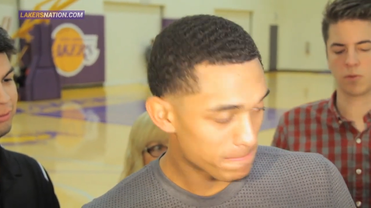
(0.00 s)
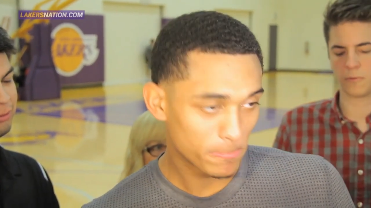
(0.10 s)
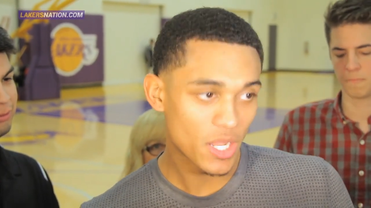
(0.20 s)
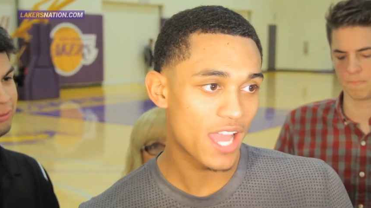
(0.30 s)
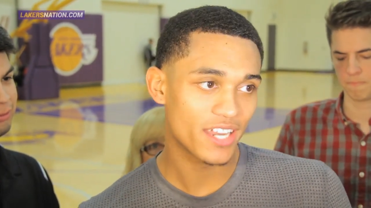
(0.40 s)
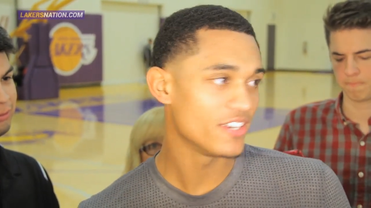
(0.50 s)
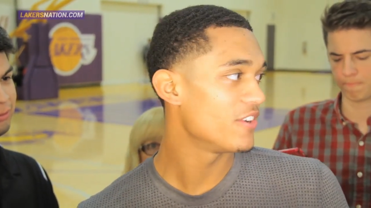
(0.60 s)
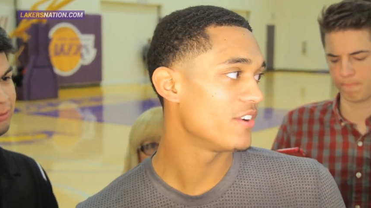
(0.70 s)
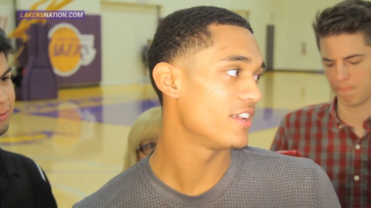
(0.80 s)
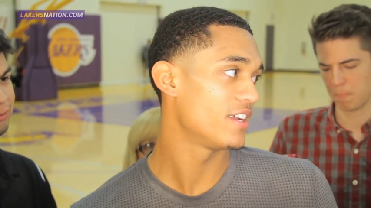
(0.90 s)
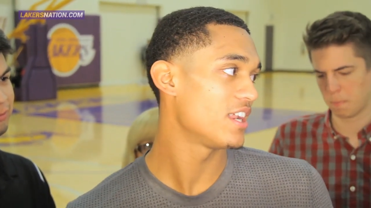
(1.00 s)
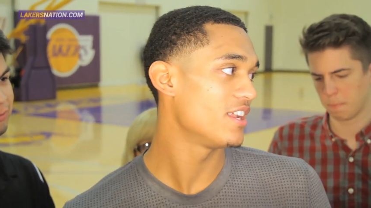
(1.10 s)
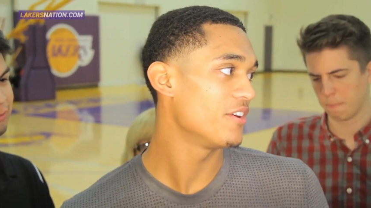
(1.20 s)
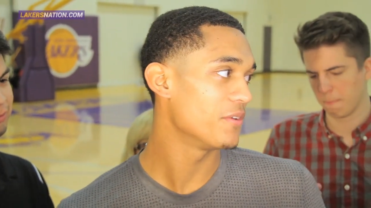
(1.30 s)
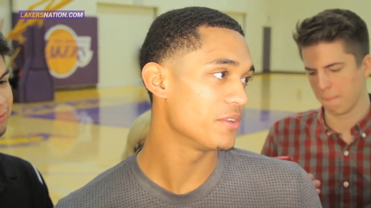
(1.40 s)
Speaker 1: No, I didn't know that. I
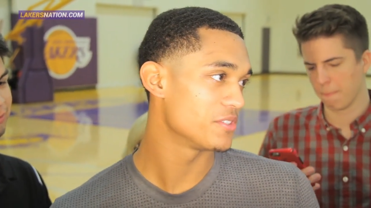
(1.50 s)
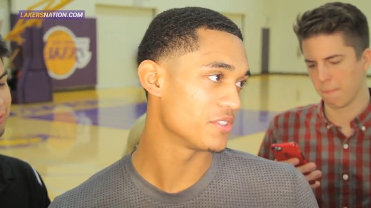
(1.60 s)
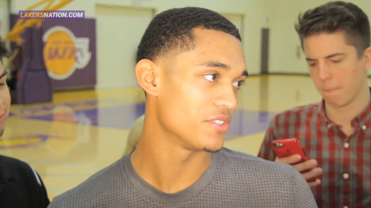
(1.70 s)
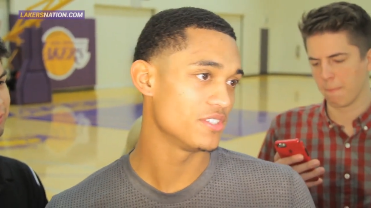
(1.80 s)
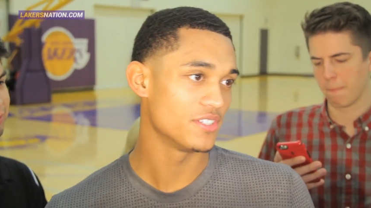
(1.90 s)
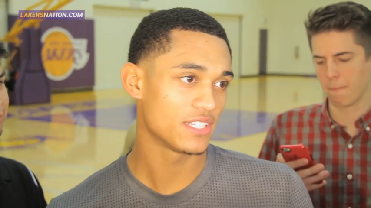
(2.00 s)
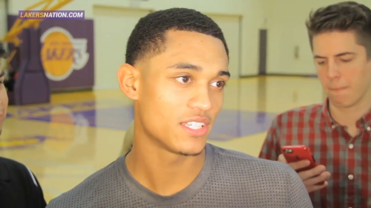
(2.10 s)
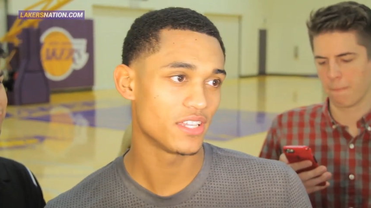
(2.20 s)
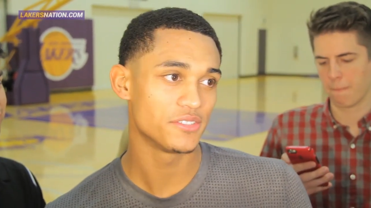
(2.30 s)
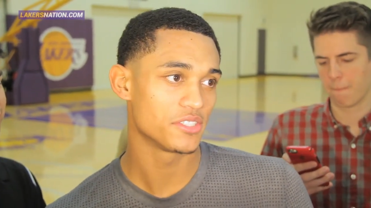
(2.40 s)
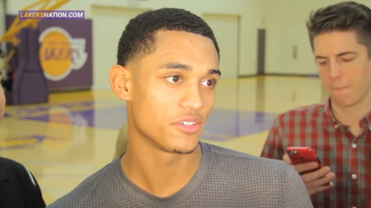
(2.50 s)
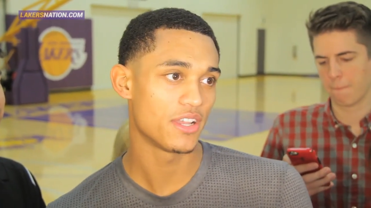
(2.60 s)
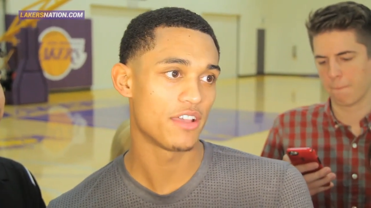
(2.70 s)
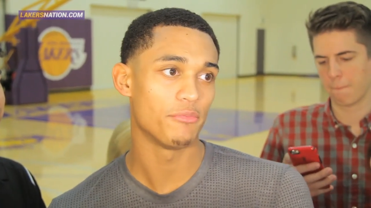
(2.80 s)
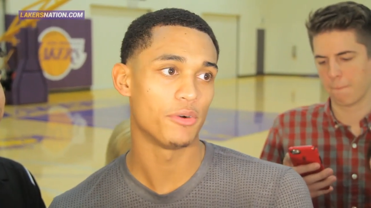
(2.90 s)
didn't know what he was gonna do. I thought you were just gonna have